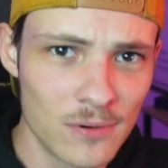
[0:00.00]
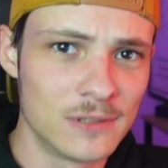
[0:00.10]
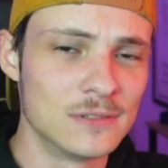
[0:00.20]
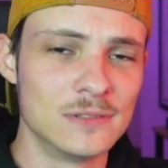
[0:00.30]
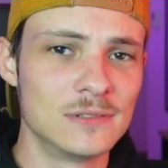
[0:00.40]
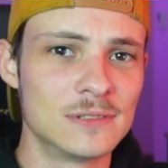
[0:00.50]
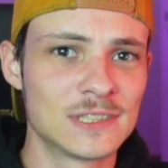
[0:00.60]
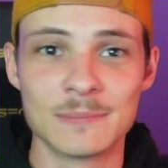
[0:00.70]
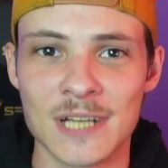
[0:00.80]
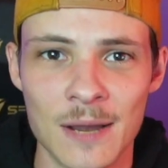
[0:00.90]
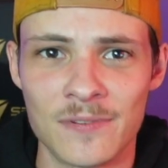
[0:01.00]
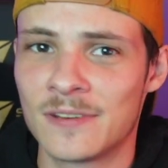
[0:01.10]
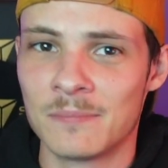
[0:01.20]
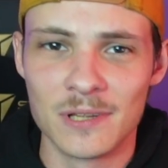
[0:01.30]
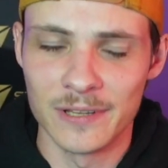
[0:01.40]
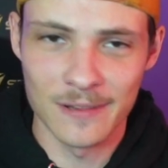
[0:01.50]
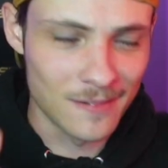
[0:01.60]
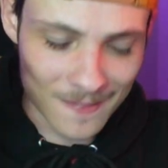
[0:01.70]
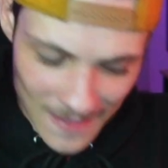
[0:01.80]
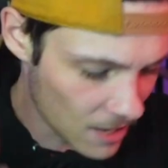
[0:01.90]
and sometimes it can be like
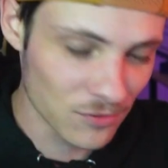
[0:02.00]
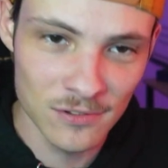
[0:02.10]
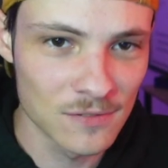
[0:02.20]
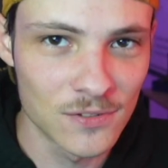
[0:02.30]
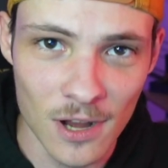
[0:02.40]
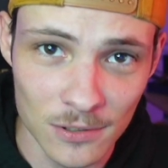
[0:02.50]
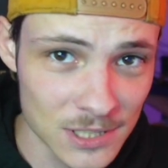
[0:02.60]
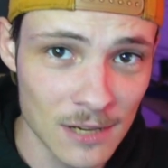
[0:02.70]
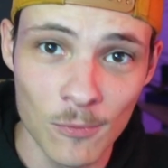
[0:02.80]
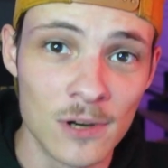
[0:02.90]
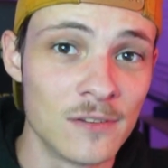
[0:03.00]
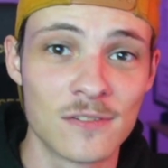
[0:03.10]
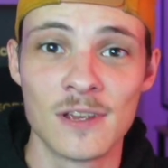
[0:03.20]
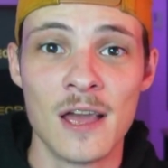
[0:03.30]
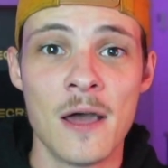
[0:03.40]
thousands of dollars at once.